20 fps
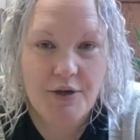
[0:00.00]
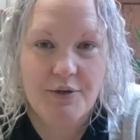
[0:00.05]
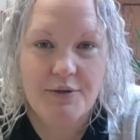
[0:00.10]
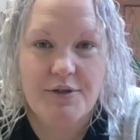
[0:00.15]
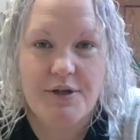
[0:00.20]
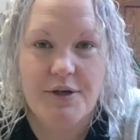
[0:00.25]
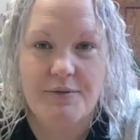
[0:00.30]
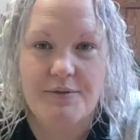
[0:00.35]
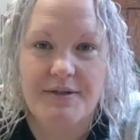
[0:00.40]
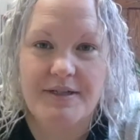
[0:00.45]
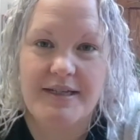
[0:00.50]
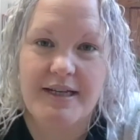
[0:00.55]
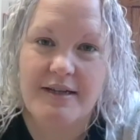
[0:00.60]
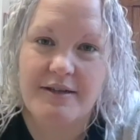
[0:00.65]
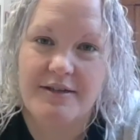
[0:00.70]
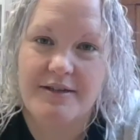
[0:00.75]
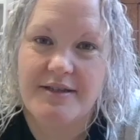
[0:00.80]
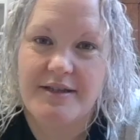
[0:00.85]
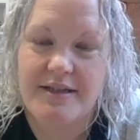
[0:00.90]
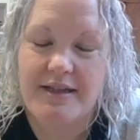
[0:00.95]
who's going to
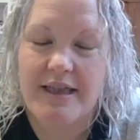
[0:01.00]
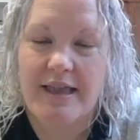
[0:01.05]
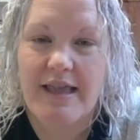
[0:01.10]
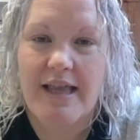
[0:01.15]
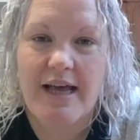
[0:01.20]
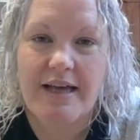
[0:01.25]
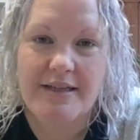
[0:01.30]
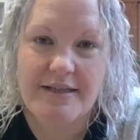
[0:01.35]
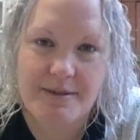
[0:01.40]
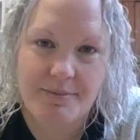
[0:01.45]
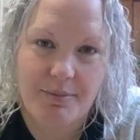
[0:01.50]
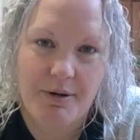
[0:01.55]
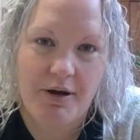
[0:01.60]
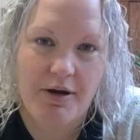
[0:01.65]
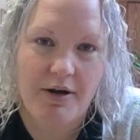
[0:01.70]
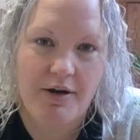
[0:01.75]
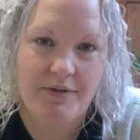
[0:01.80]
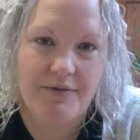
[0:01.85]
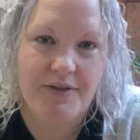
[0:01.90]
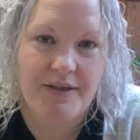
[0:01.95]
tell us the last
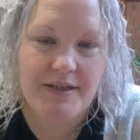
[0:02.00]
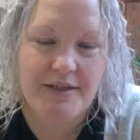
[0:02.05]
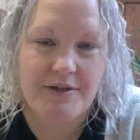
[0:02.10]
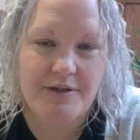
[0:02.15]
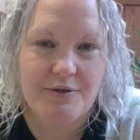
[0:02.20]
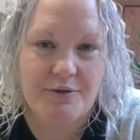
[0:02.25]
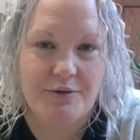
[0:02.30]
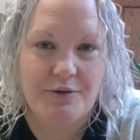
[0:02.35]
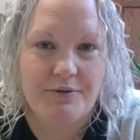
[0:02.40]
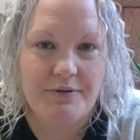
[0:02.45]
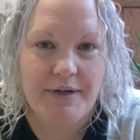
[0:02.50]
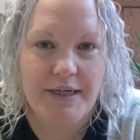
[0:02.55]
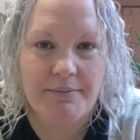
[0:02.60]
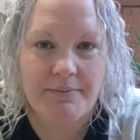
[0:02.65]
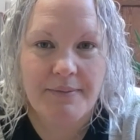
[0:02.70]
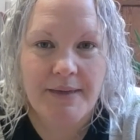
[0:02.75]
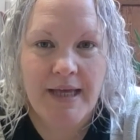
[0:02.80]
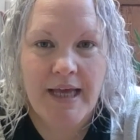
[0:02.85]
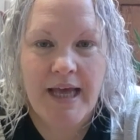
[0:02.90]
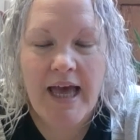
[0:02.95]
part of this story.
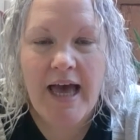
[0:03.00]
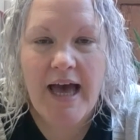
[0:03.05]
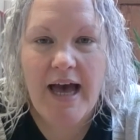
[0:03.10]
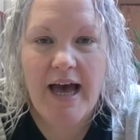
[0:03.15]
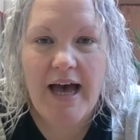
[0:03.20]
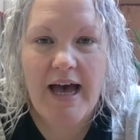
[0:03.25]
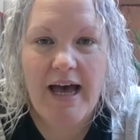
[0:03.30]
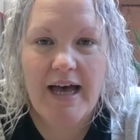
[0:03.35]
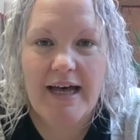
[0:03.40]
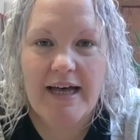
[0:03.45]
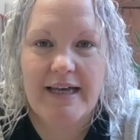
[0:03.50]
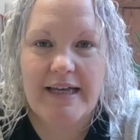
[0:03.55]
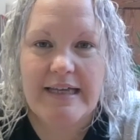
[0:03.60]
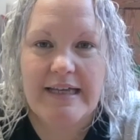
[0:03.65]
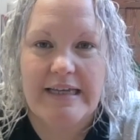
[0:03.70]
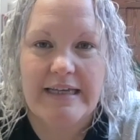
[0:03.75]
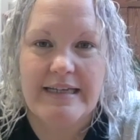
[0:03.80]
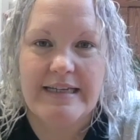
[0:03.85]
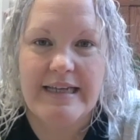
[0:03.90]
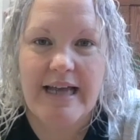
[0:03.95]

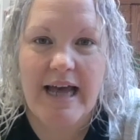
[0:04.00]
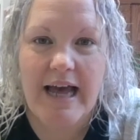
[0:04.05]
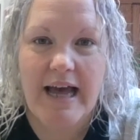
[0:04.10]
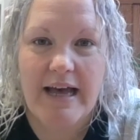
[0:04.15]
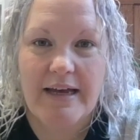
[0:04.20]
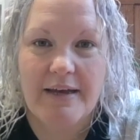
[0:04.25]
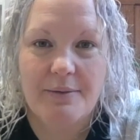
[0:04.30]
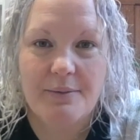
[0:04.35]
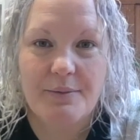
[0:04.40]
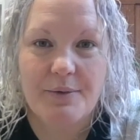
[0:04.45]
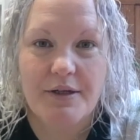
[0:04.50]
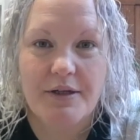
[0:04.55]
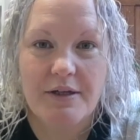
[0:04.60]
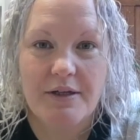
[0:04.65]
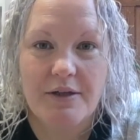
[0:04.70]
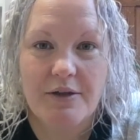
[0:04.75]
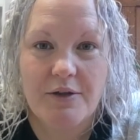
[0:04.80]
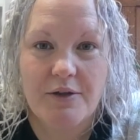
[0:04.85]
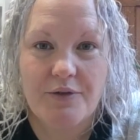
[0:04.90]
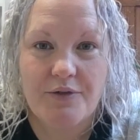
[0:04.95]
And I
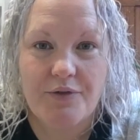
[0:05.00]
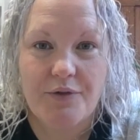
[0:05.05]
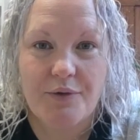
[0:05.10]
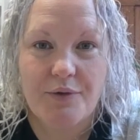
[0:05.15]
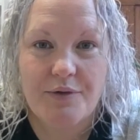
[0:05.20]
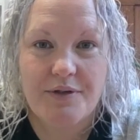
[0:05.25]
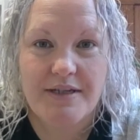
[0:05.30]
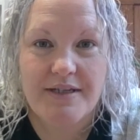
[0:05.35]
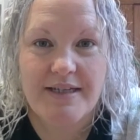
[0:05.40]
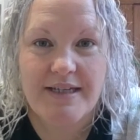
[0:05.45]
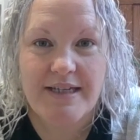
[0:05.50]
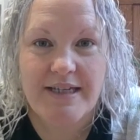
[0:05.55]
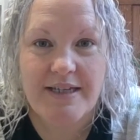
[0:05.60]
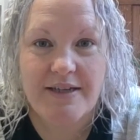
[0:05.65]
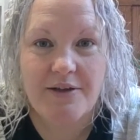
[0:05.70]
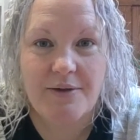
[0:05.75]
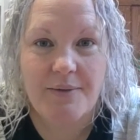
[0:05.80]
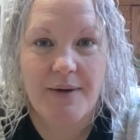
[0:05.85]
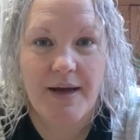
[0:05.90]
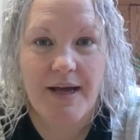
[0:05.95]
will look forward to seeing
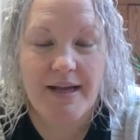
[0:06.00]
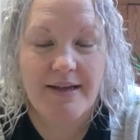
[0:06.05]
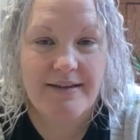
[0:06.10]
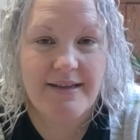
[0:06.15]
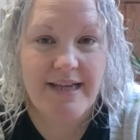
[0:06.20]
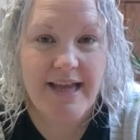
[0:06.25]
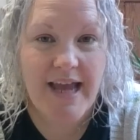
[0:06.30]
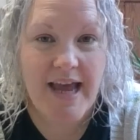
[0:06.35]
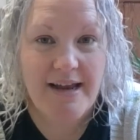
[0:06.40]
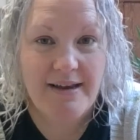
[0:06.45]
you at the